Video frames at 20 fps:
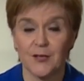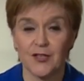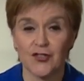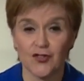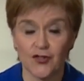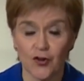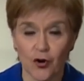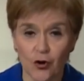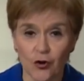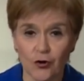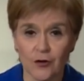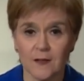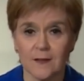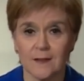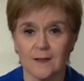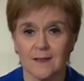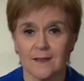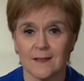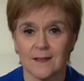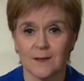Be
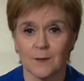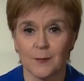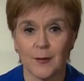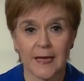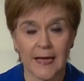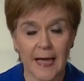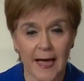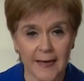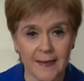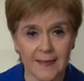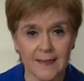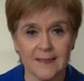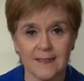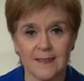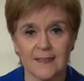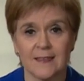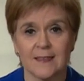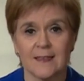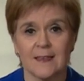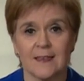strong, be
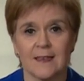kind,